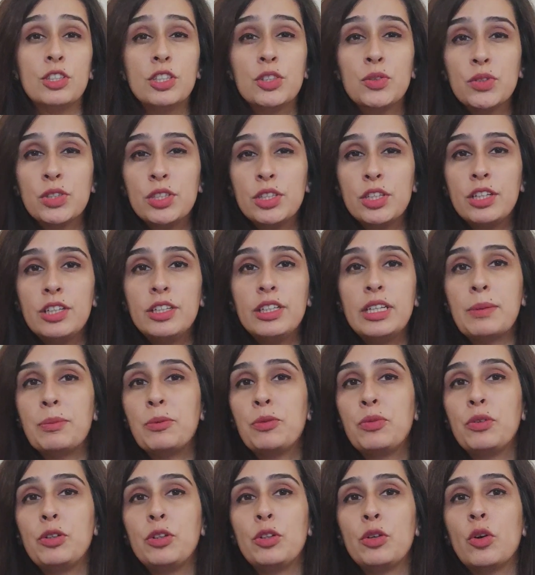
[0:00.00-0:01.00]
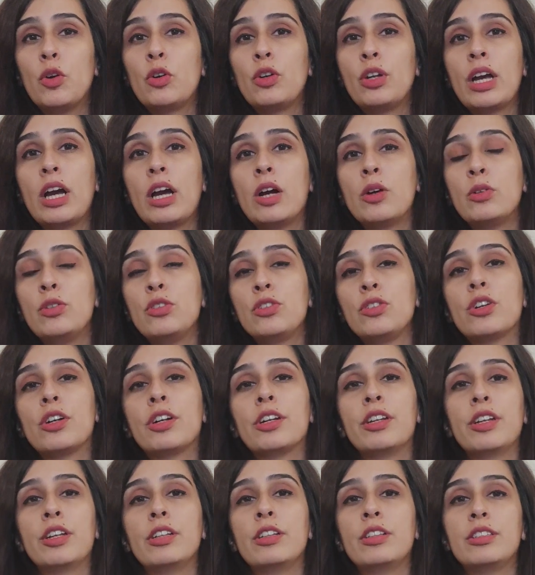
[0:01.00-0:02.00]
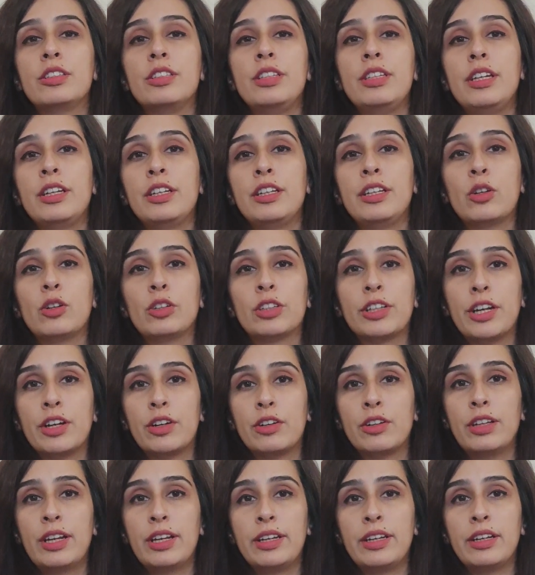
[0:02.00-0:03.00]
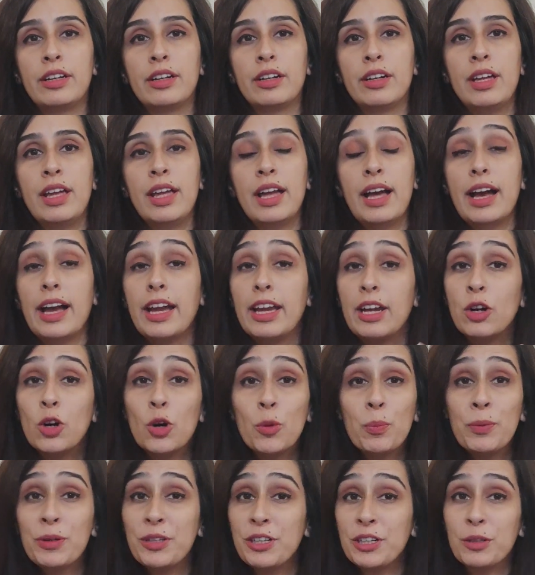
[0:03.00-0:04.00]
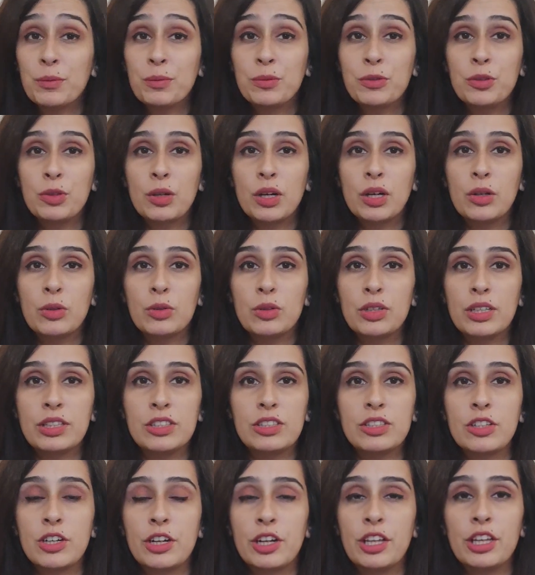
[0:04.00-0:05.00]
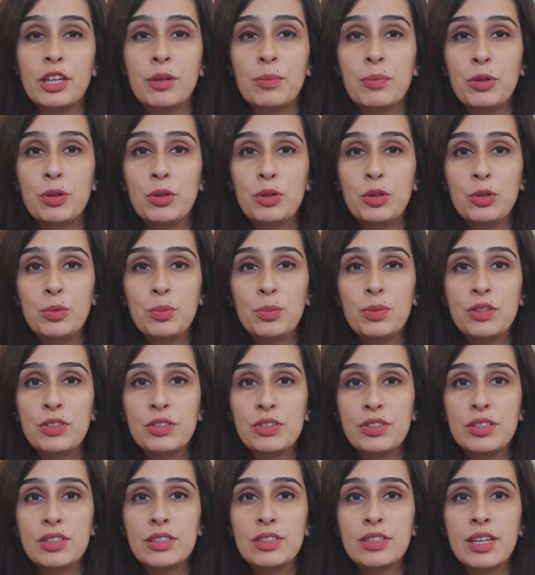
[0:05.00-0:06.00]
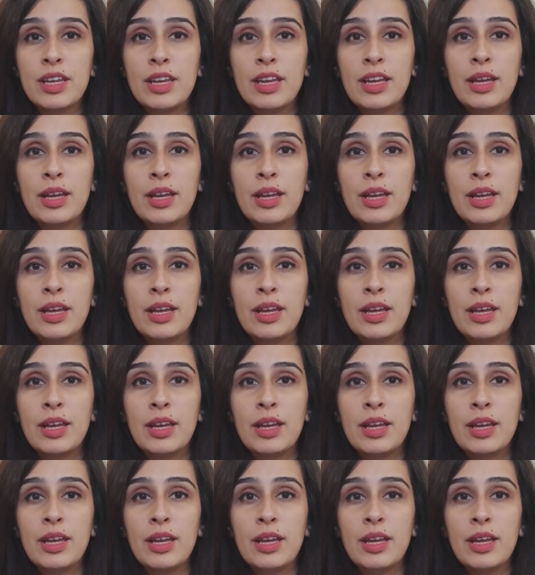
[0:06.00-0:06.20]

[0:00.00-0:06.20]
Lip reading: this was an in-depth video on how to start an LLC in North Carolina. I hope it helps you out in starting up your new business.